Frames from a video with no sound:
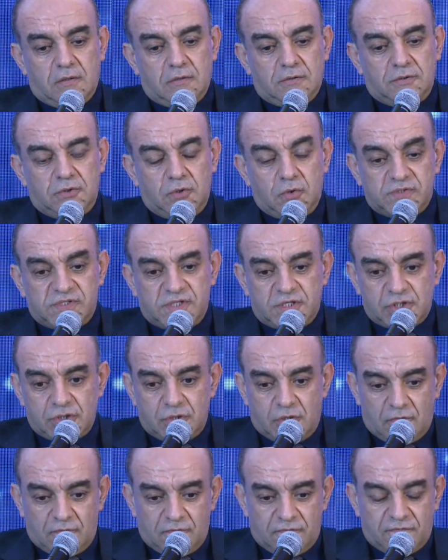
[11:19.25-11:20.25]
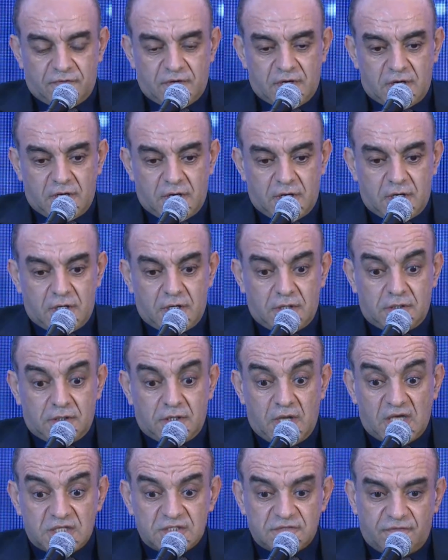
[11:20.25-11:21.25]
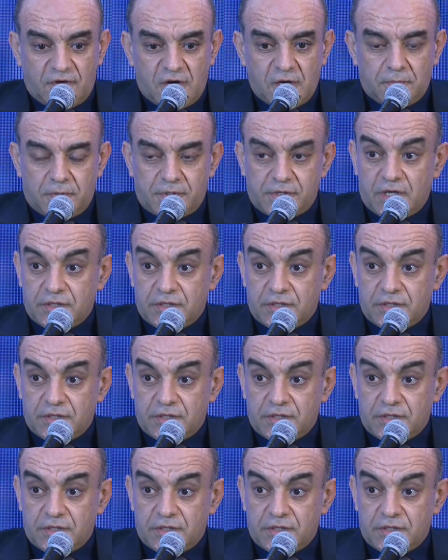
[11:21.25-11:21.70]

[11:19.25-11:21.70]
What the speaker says: usage of glass fiber